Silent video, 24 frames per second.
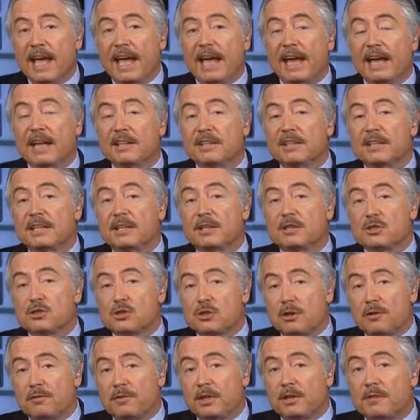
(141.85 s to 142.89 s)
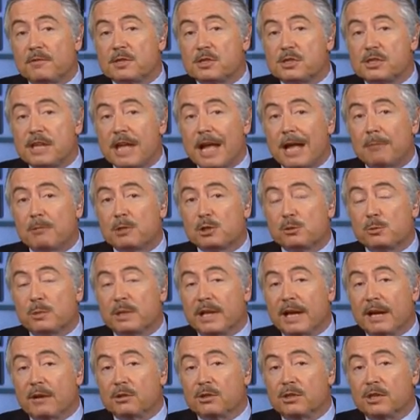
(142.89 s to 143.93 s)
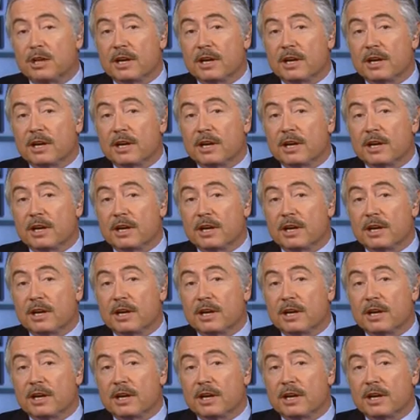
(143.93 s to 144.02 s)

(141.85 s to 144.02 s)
and the conservative establishment out